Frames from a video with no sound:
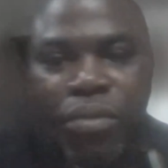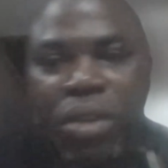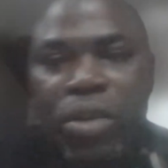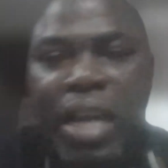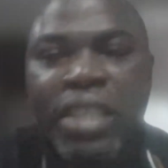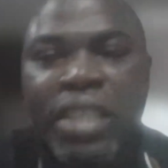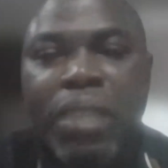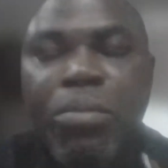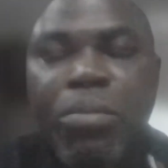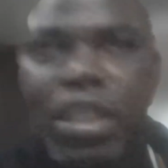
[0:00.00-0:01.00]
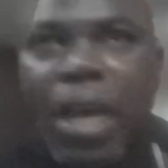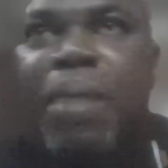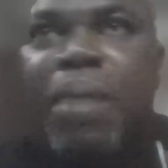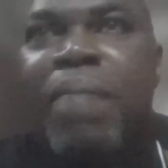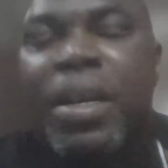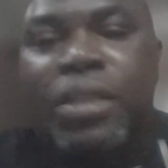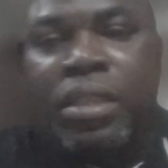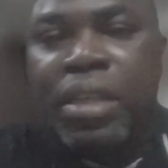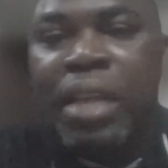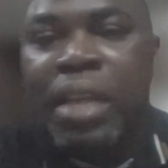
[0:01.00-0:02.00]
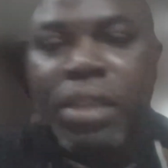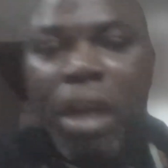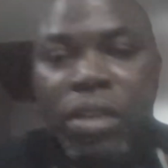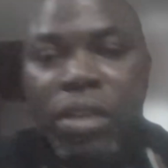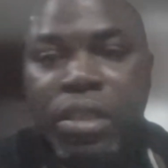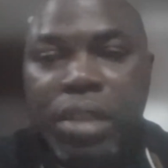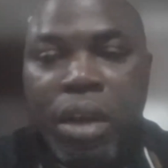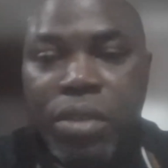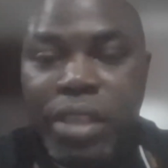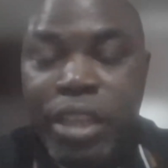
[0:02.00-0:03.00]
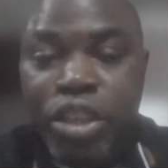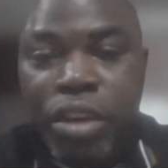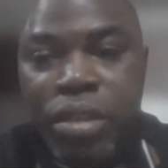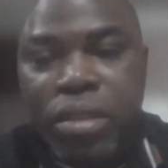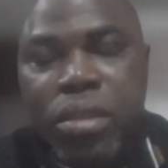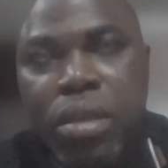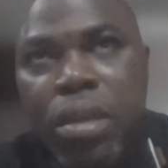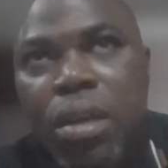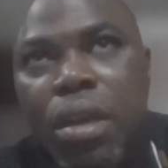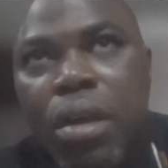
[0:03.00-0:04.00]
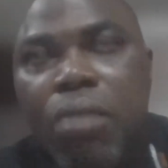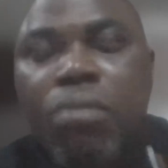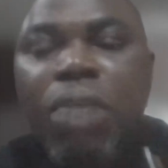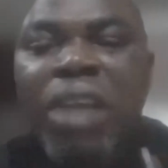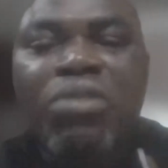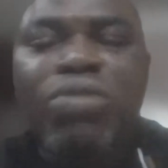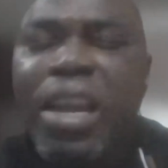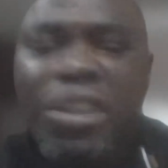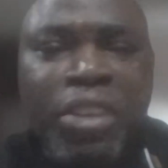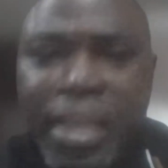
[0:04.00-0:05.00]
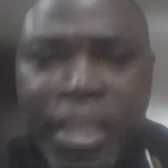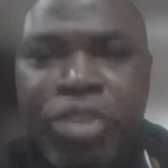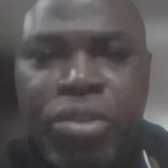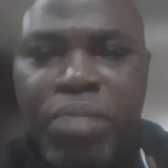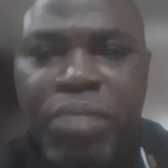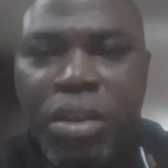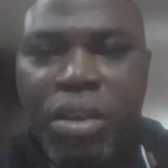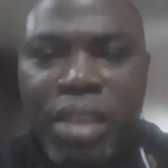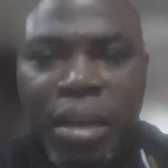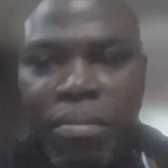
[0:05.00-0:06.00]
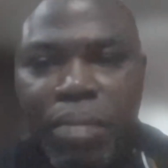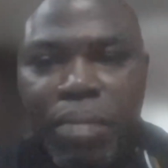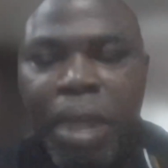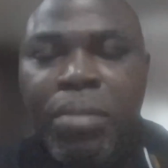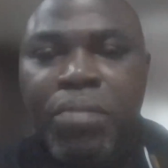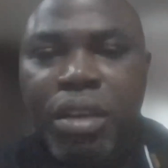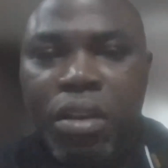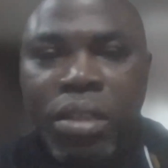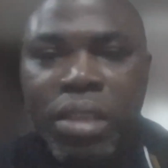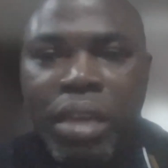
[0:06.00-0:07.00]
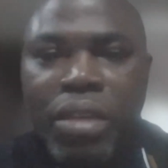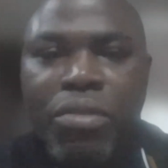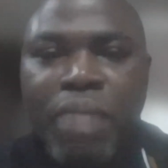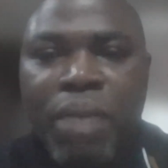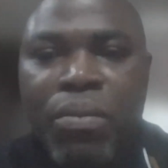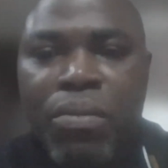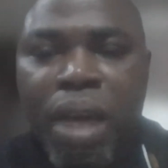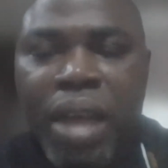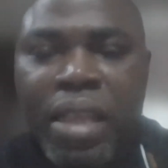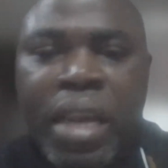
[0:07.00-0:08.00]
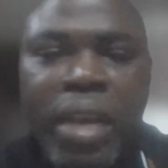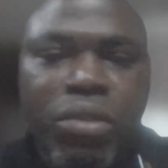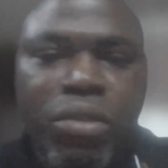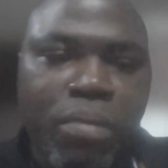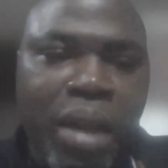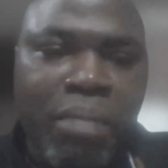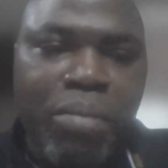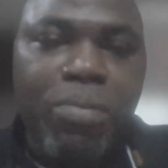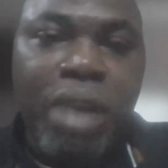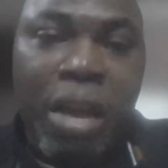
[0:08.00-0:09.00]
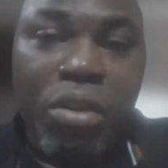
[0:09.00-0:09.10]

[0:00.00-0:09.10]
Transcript: we know that uh, most uh, primary cesarean uh, uh, section were usually not necessary because uh, probably because the women were attended to by people that are